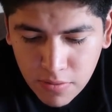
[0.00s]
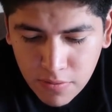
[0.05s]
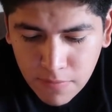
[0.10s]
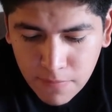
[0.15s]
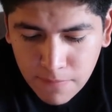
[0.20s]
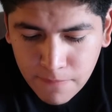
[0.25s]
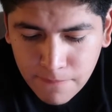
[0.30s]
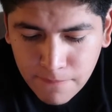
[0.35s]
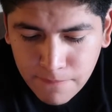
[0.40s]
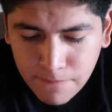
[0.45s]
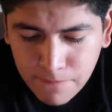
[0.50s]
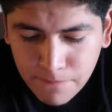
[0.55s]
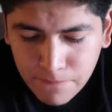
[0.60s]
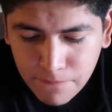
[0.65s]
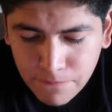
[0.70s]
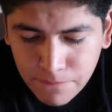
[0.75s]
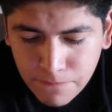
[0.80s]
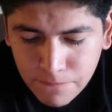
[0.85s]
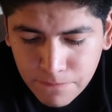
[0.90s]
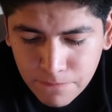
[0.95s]

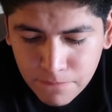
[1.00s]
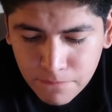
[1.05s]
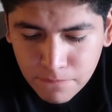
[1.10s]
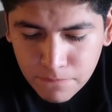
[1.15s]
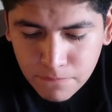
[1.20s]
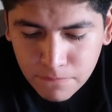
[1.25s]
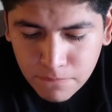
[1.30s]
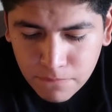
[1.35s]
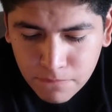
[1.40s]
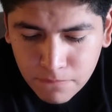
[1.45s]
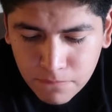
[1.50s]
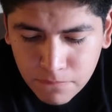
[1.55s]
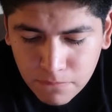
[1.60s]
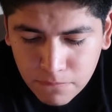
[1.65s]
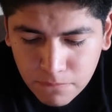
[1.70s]
[no speech]